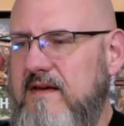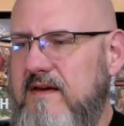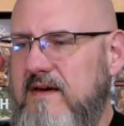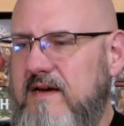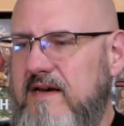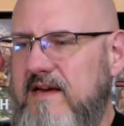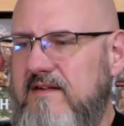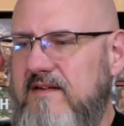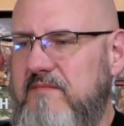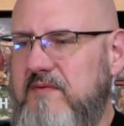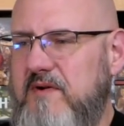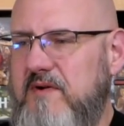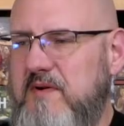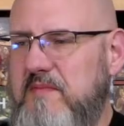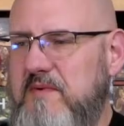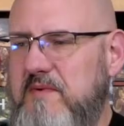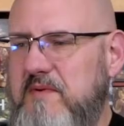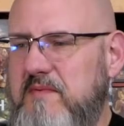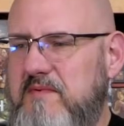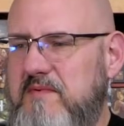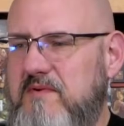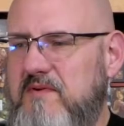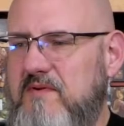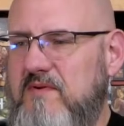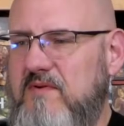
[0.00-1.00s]
I have
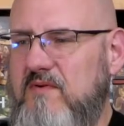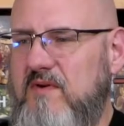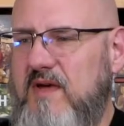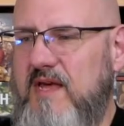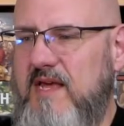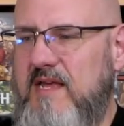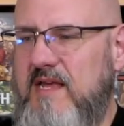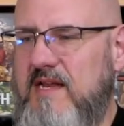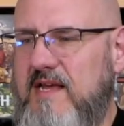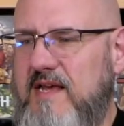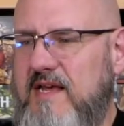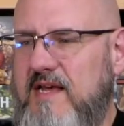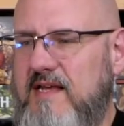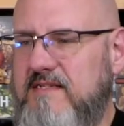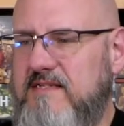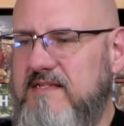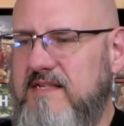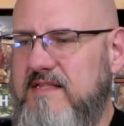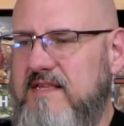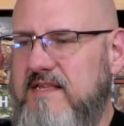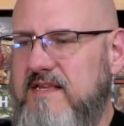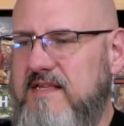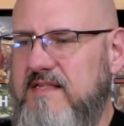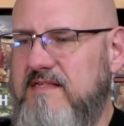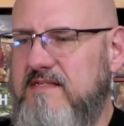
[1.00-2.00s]
premium too. Hate ads. I
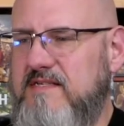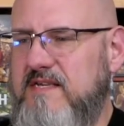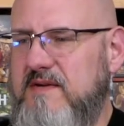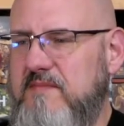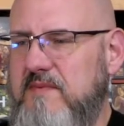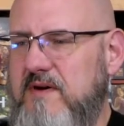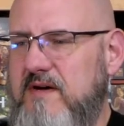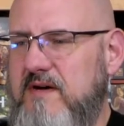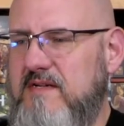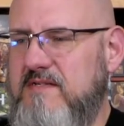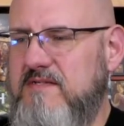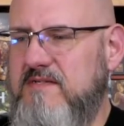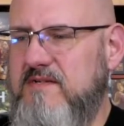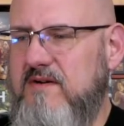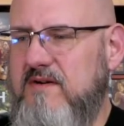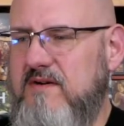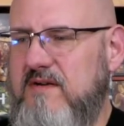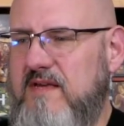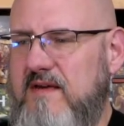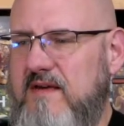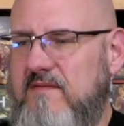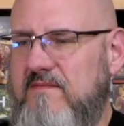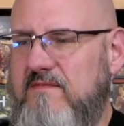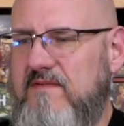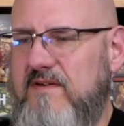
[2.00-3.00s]
think Simon is on
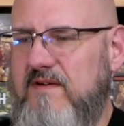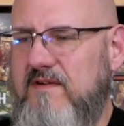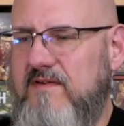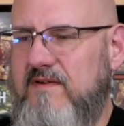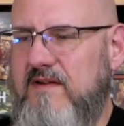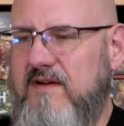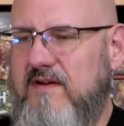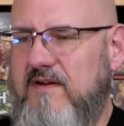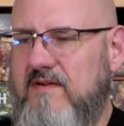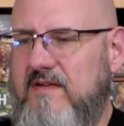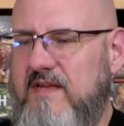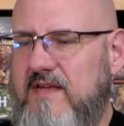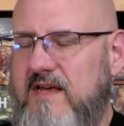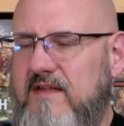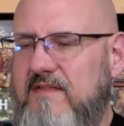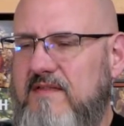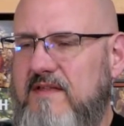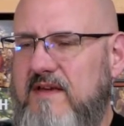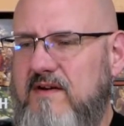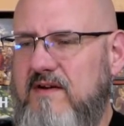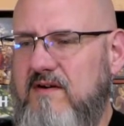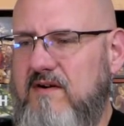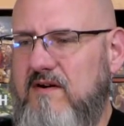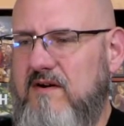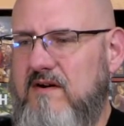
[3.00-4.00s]
GameFound now. Yeah,
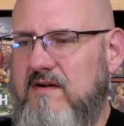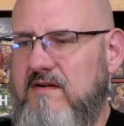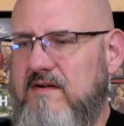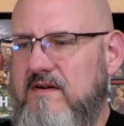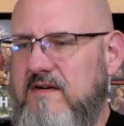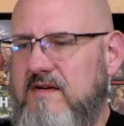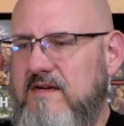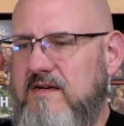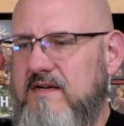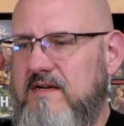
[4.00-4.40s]
they are.